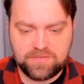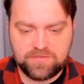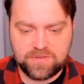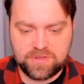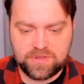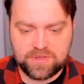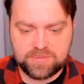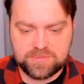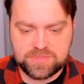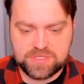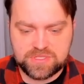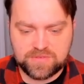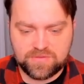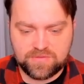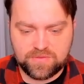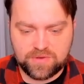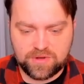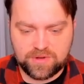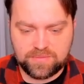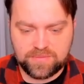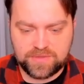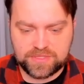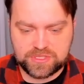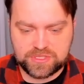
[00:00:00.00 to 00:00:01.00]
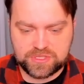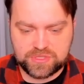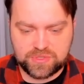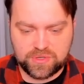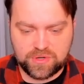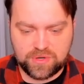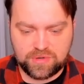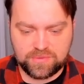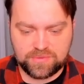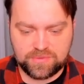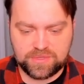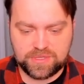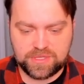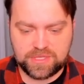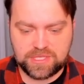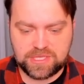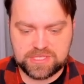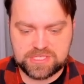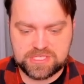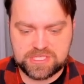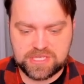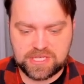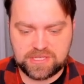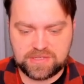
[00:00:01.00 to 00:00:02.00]
films from the drone
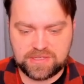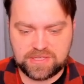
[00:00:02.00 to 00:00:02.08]
he said